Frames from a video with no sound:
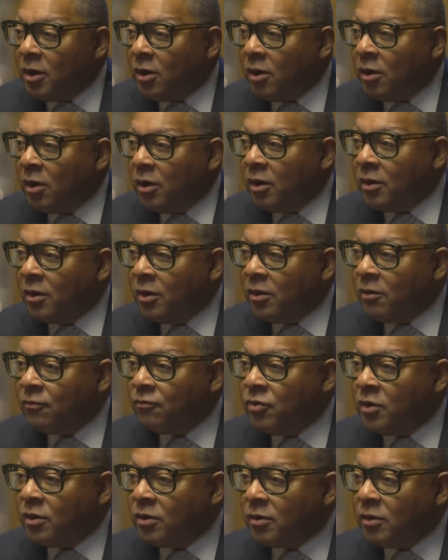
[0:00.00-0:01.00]
uh,
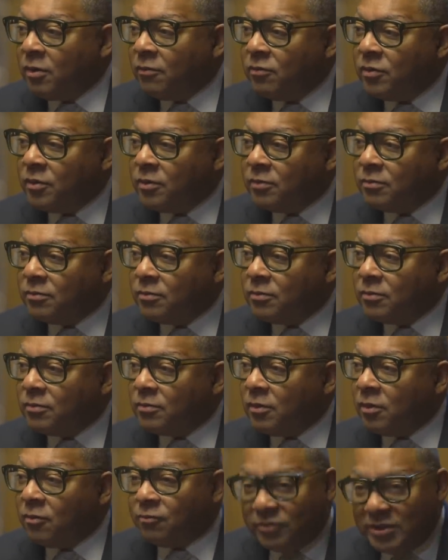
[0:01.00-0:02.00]
of the of the
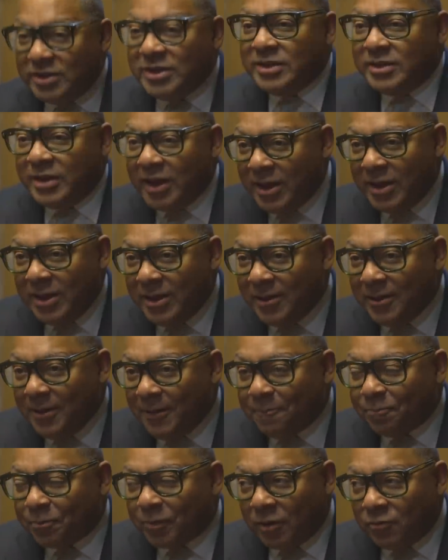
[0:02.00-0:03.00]
of D-Day.
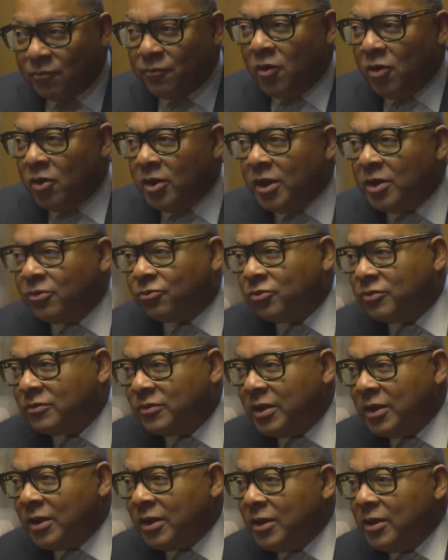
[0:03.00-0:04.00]
It was very
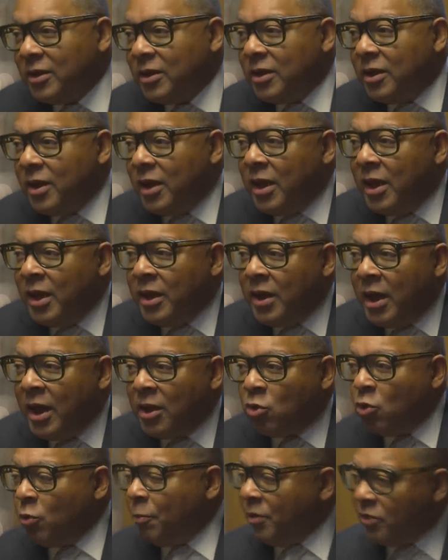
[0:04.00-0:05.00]
interesting, and I
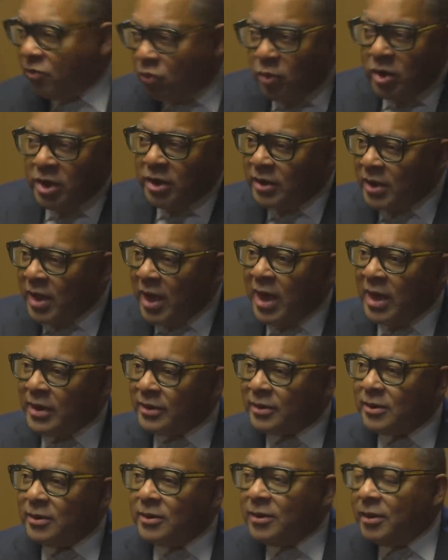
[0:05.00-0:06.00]
go between
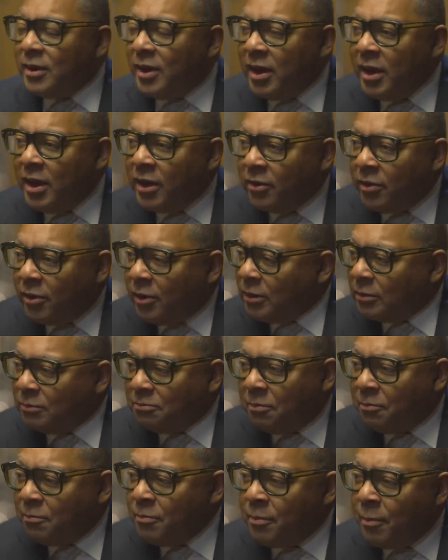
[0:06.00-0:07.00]
that and uh,
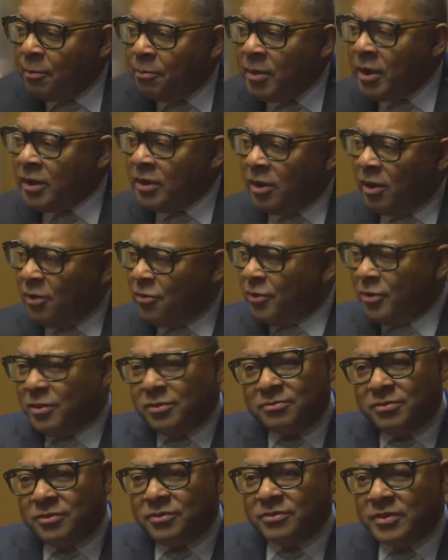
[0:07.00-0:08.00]
m- many other
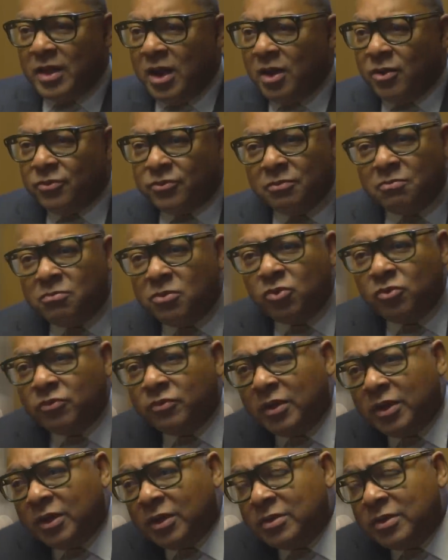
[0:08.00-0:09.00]
styles of
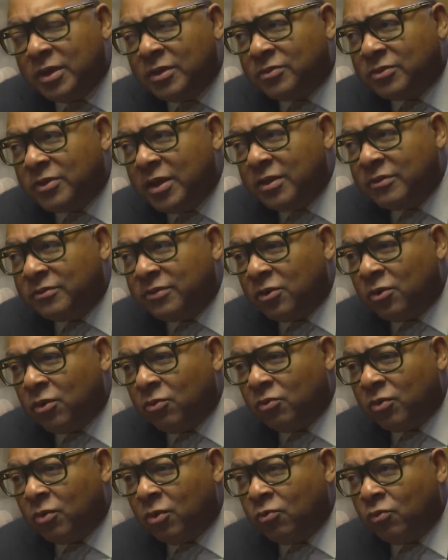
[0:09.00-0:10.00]
music and, and things that
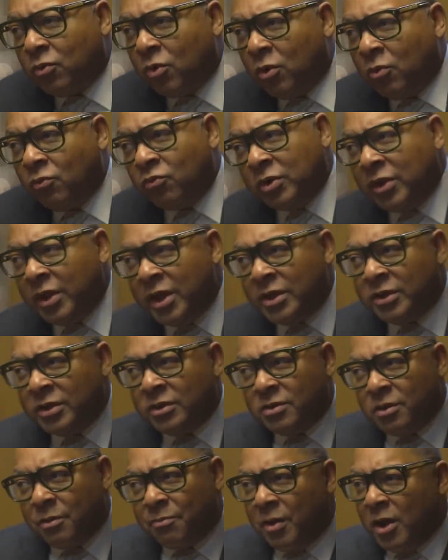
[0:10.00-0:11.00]
are, are, are
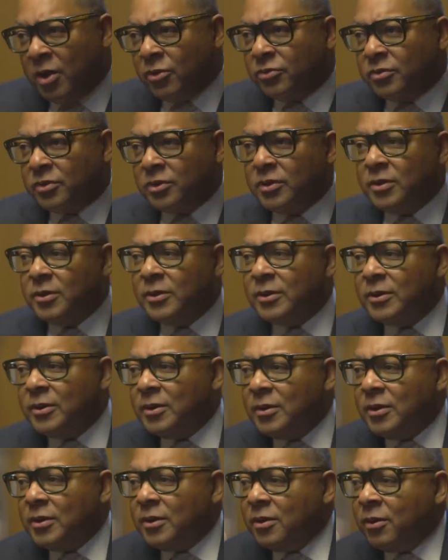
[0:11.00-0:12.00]
related about.
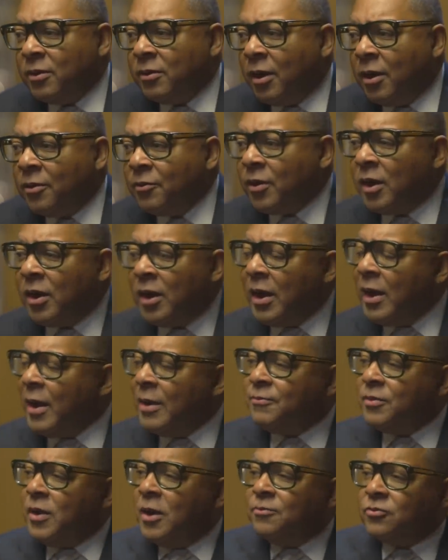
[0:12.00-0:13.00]
Uh, uh
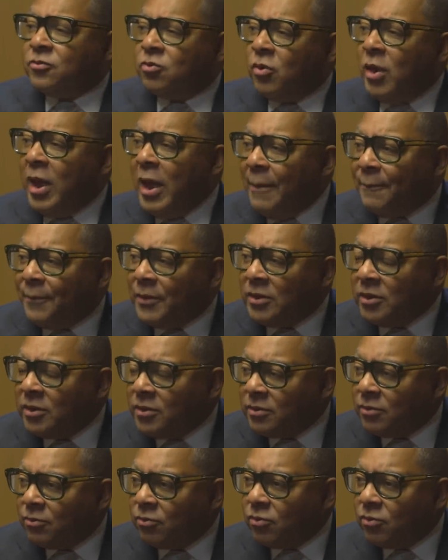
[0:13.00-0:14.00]
I, am so happy that